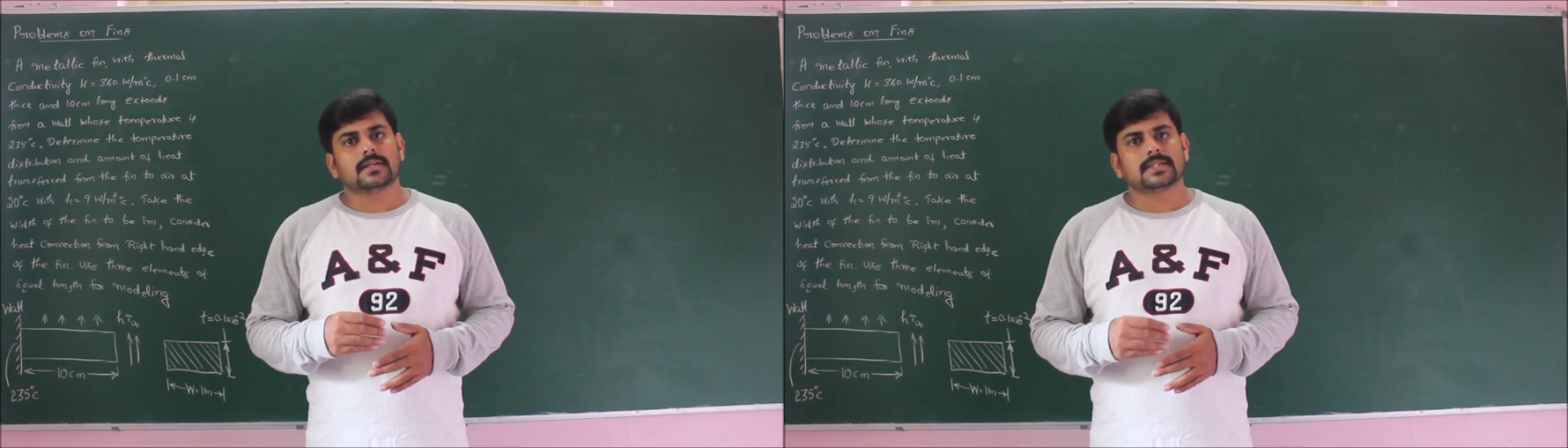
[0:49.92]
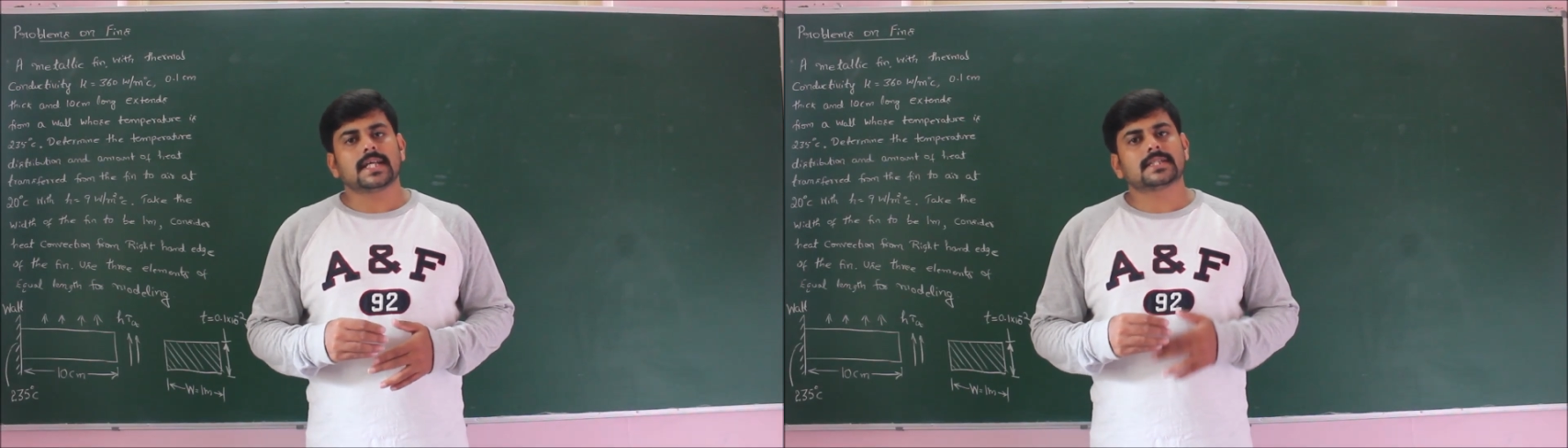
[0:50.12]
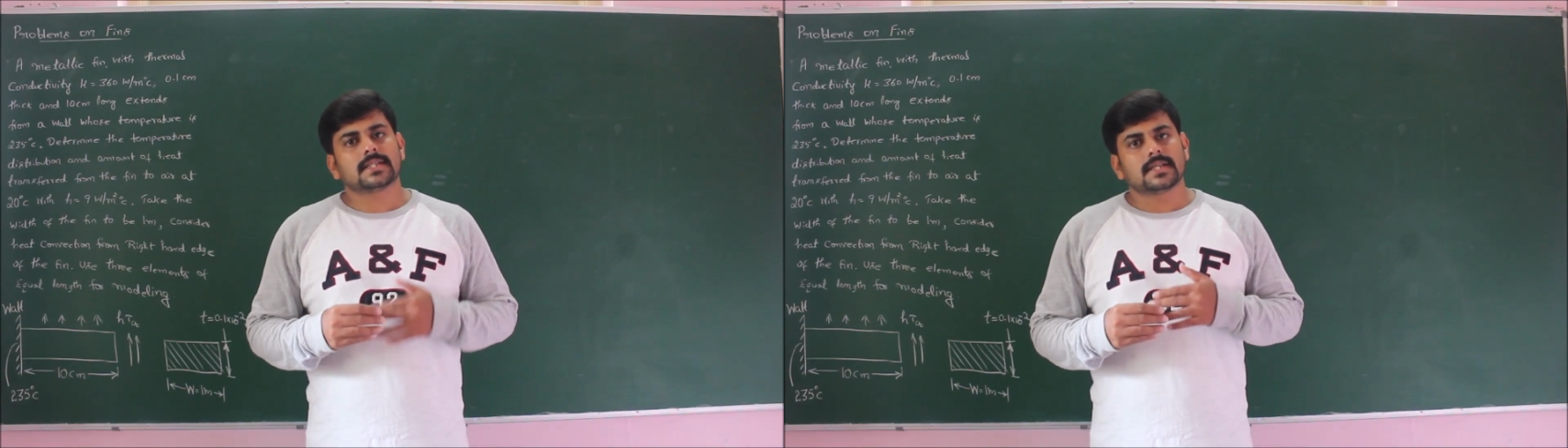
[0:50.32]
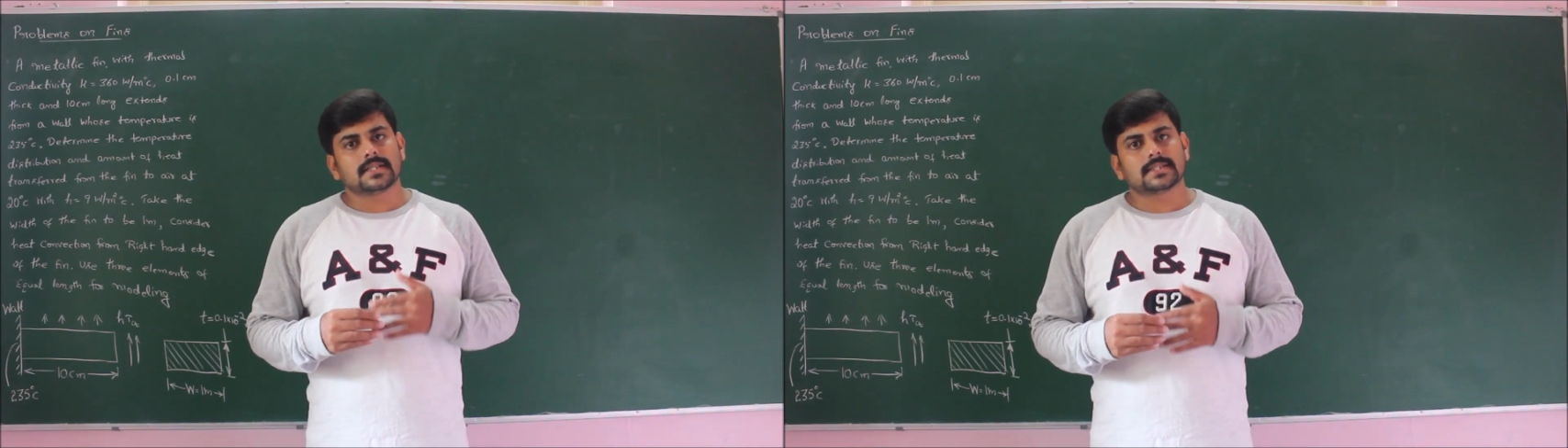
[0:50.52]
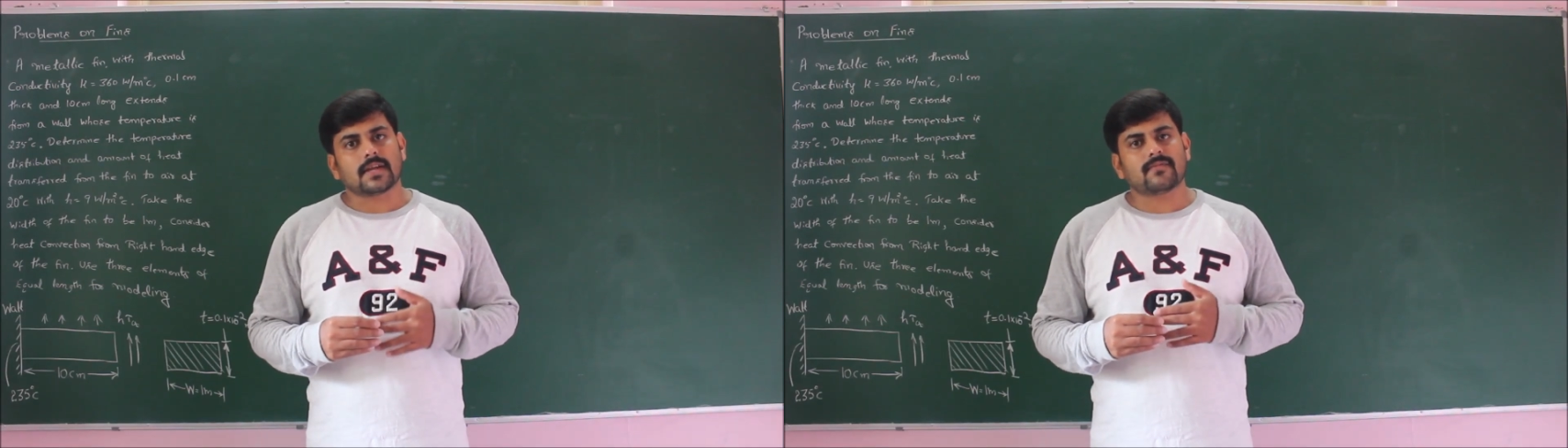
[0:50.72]
that is
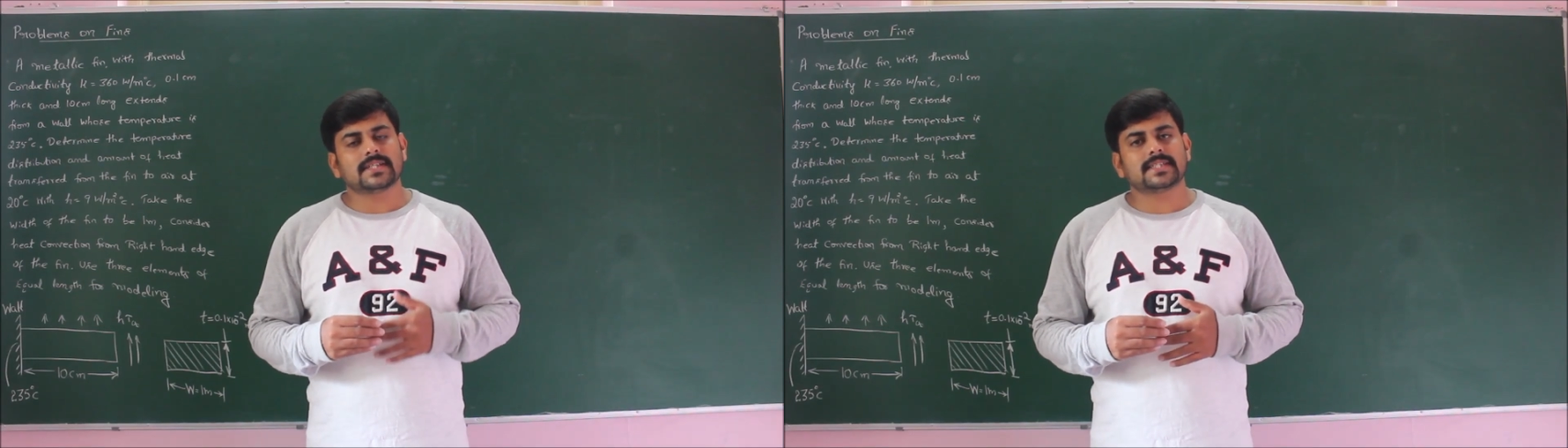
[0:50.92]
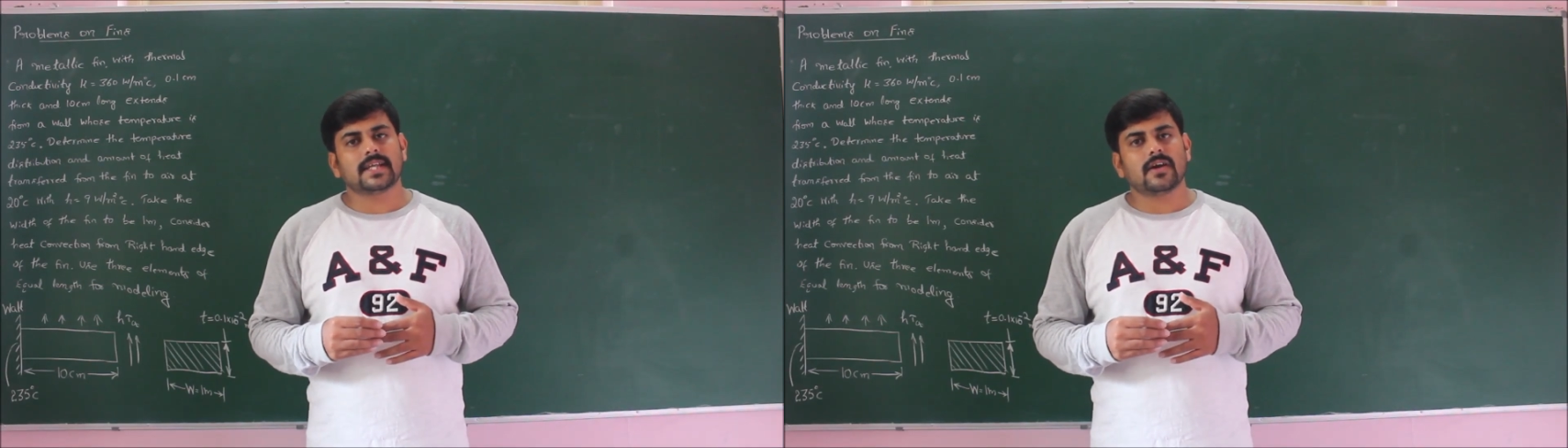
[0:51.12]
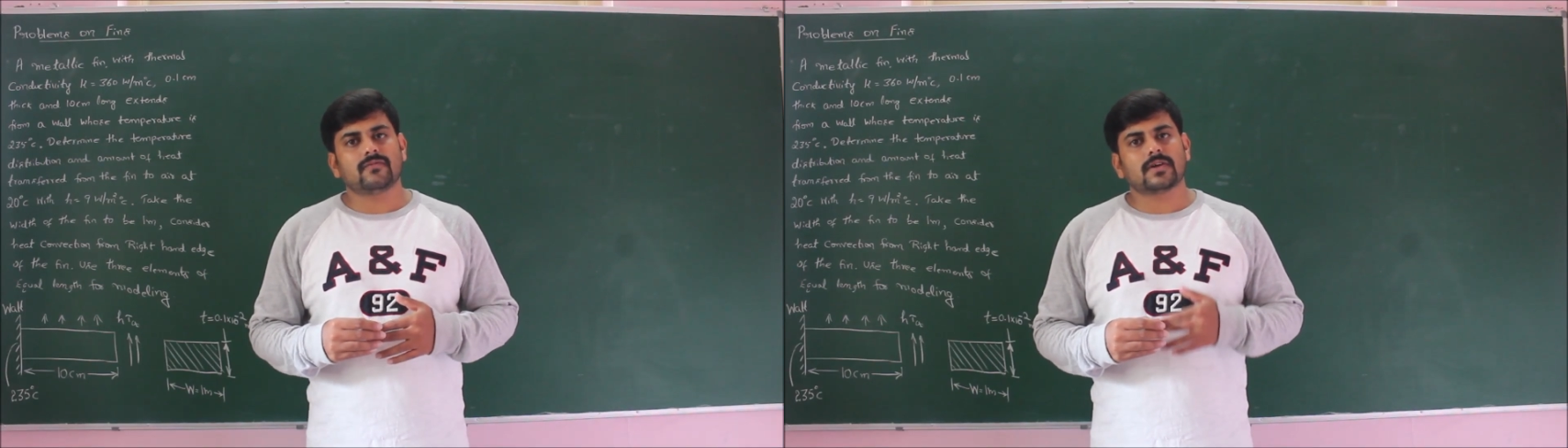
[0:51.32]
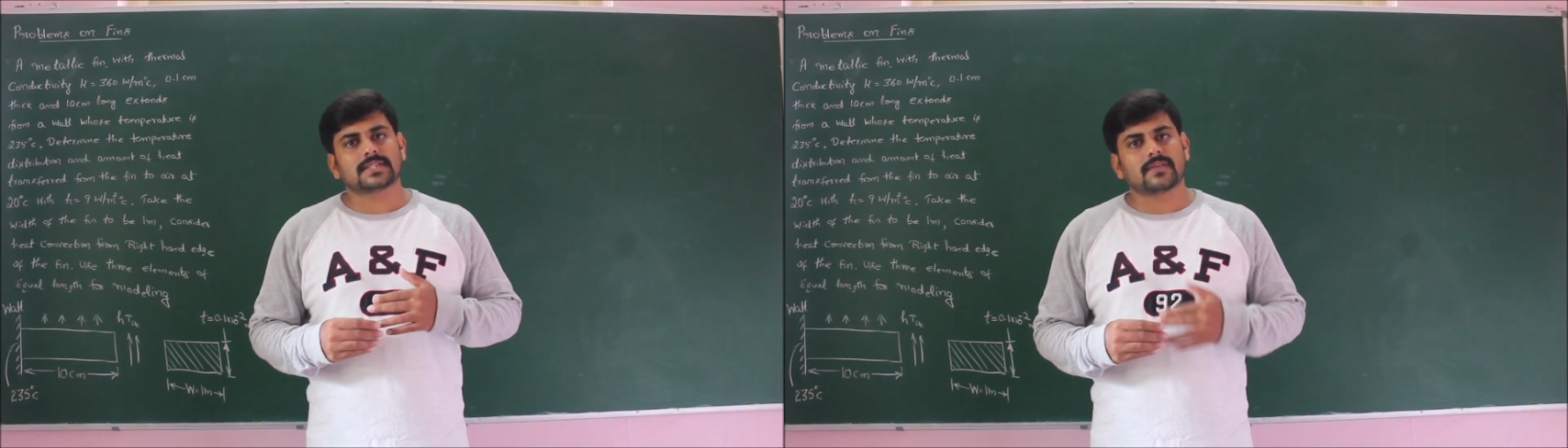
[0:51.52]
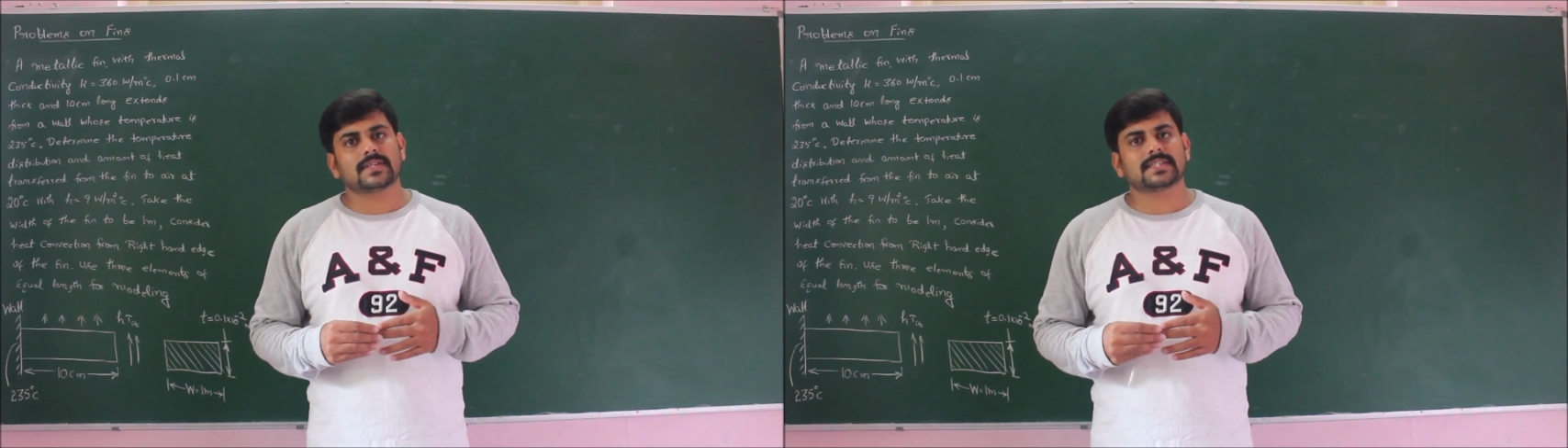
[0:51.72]
surface area for
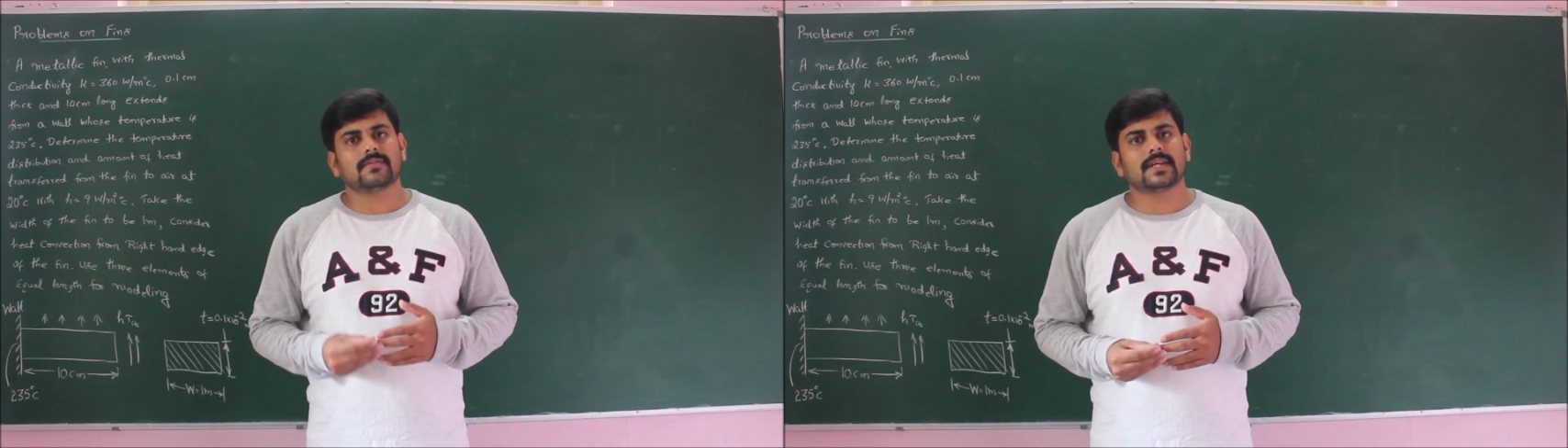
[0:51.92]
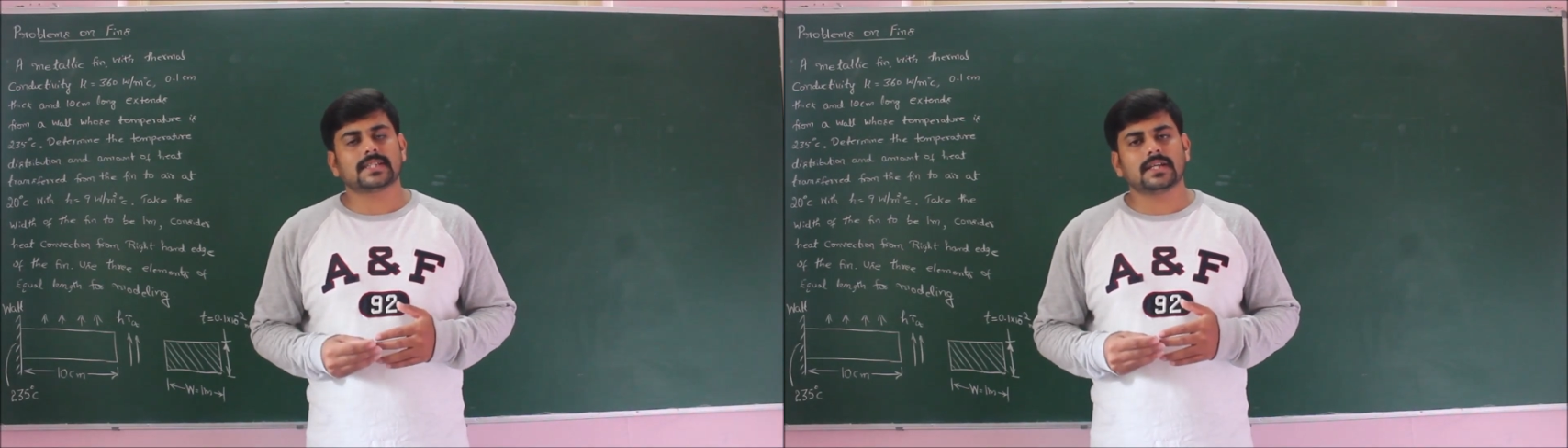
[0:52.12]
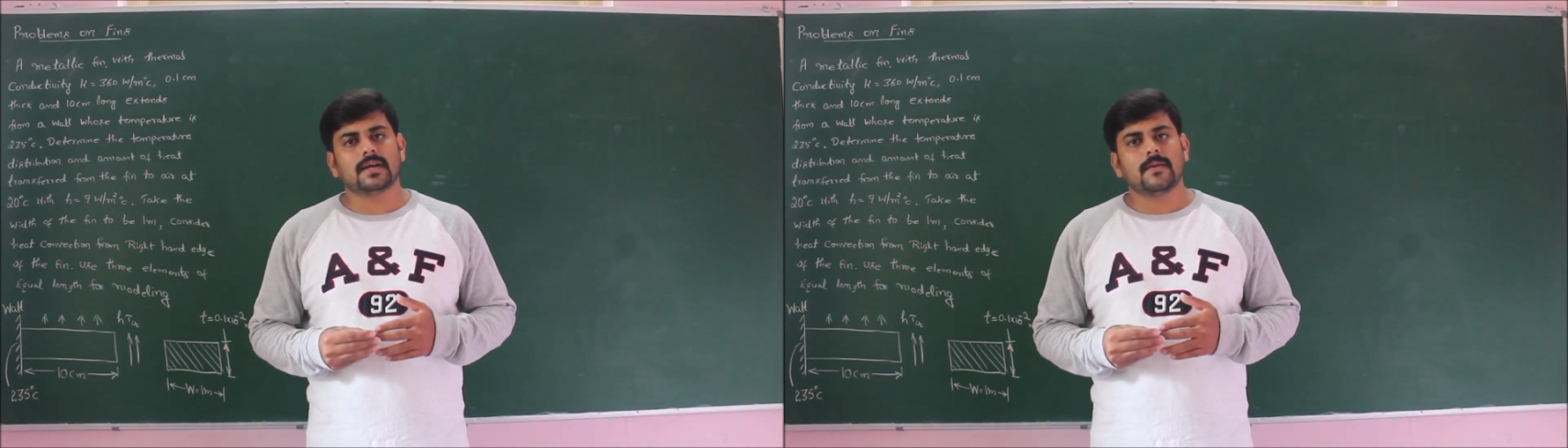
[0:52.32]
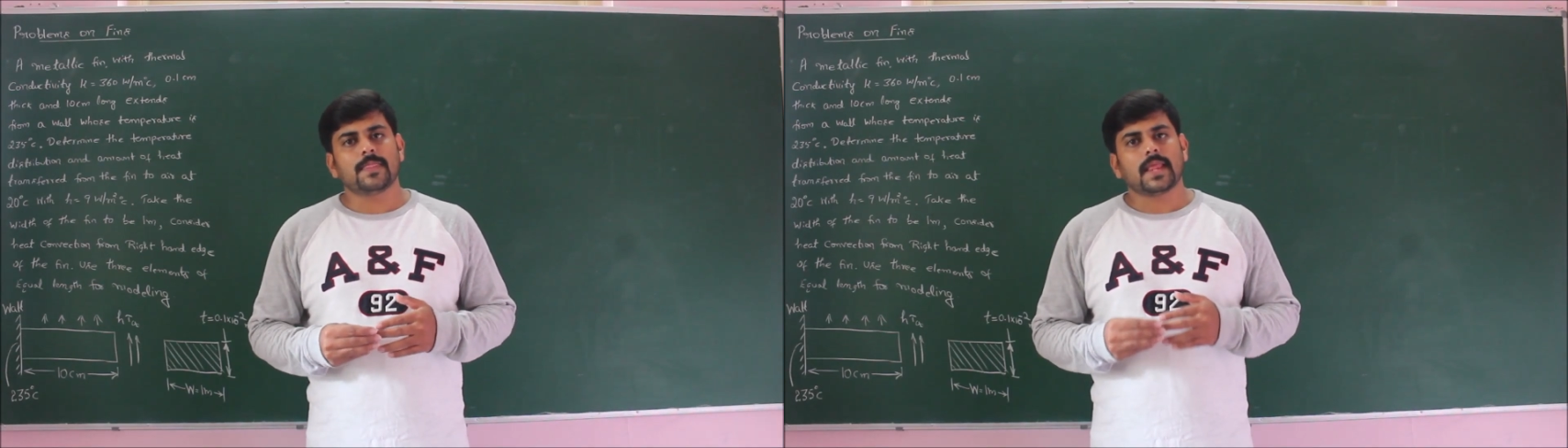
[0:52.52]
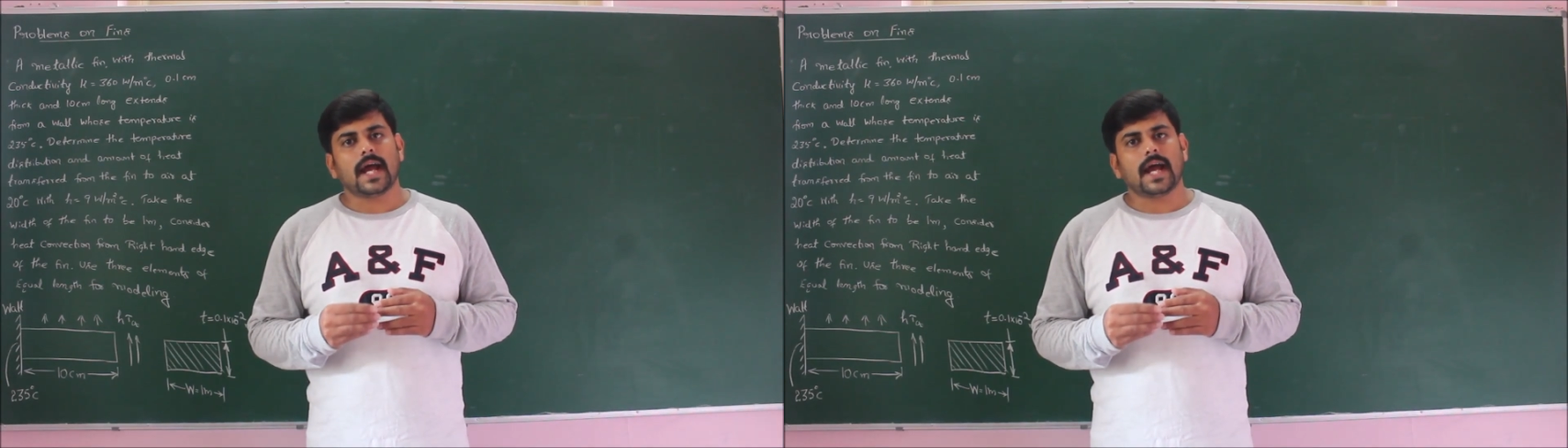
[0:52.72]
surface convection